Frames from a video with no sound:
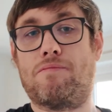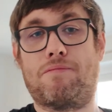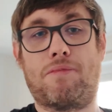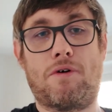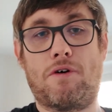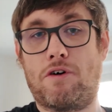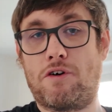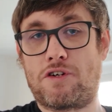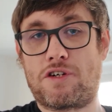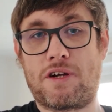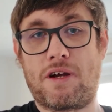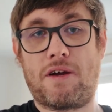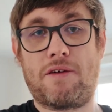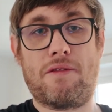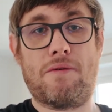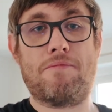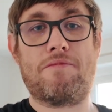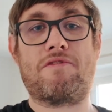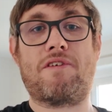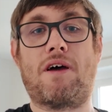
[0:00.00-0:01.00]

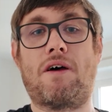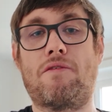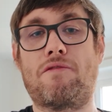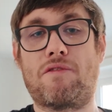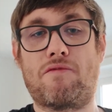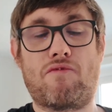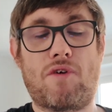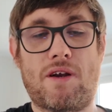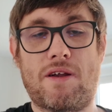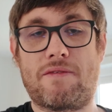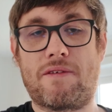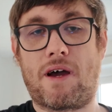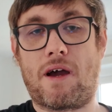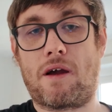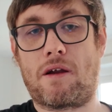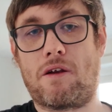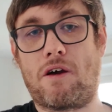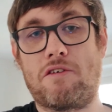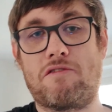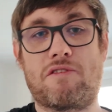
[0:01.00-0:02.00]
Porsche themselves have run a
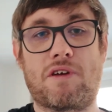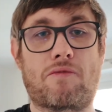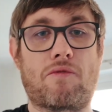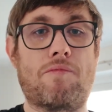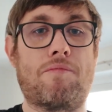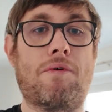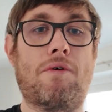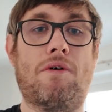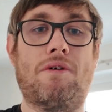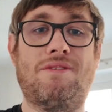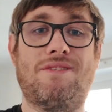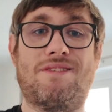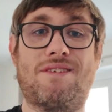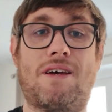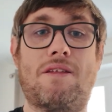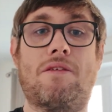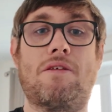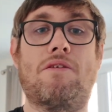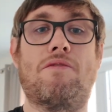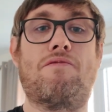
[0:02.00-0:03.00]
diagnostic report and
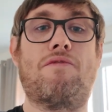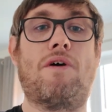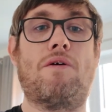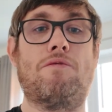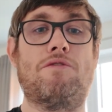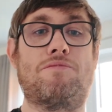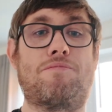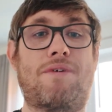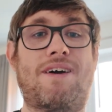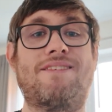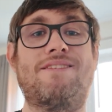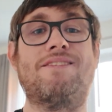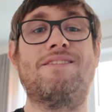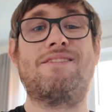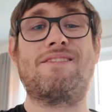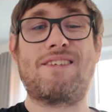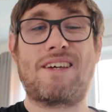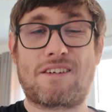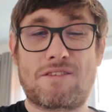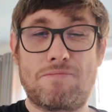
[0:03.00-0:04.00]
said that the fault was
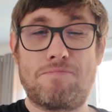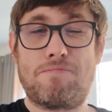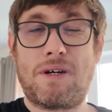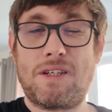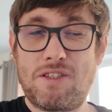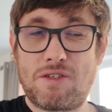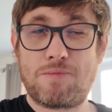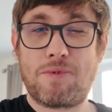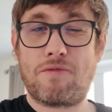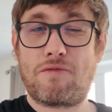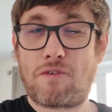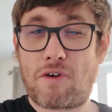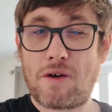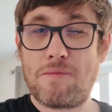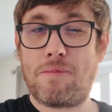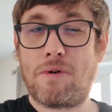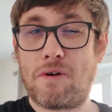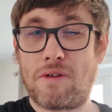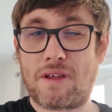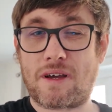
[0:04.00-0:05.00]
present 6 months before
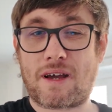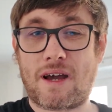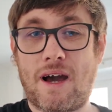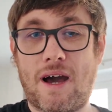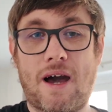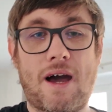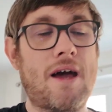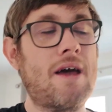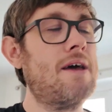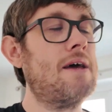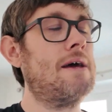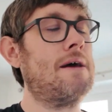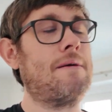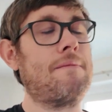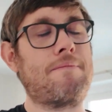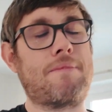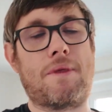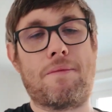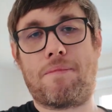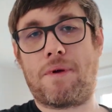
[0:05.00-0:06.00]
I bought the car.
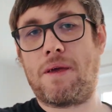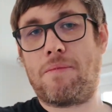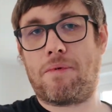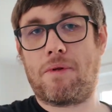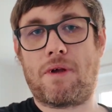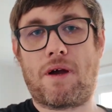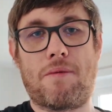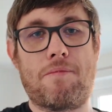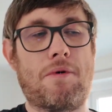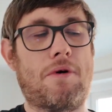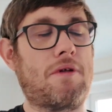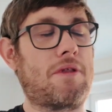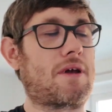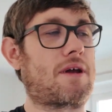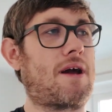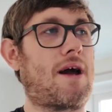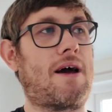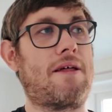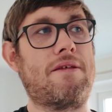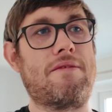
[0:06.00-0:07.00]
The people I bought the
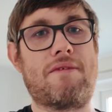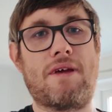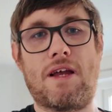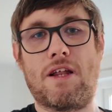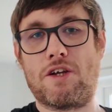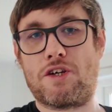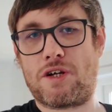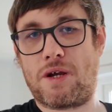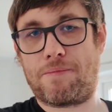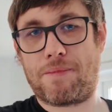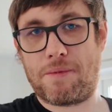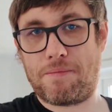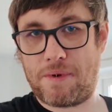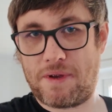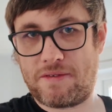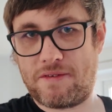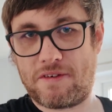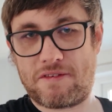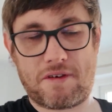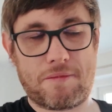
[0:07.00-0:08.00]
car, the dealership, the
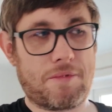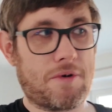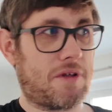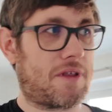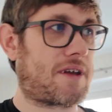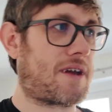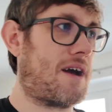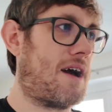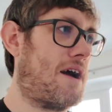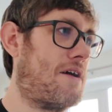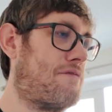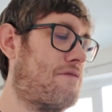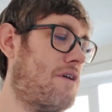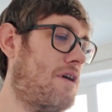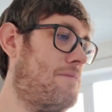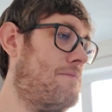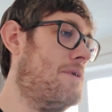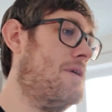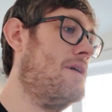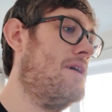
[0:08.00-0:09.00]
business I bought the car
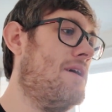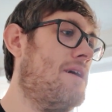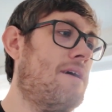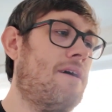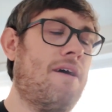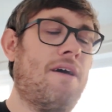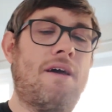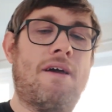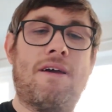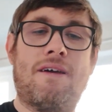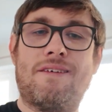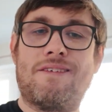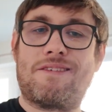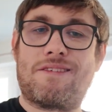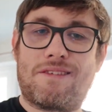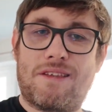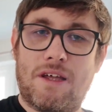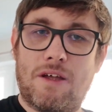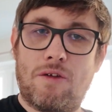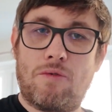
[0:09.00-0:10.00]
from,
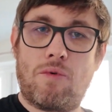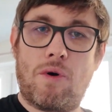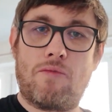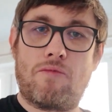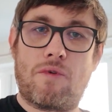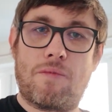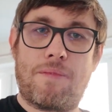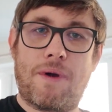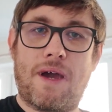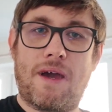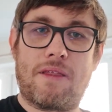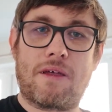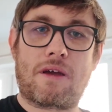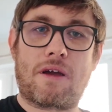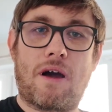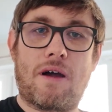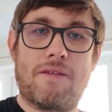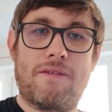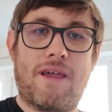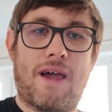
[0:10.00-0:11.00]
still won't repair the
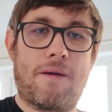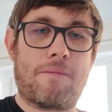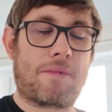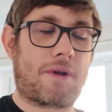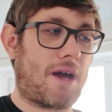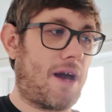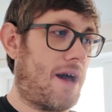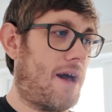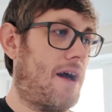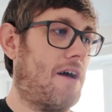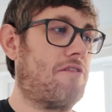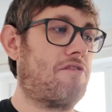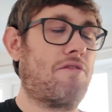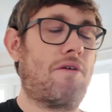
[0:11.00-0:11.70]
goddamn car.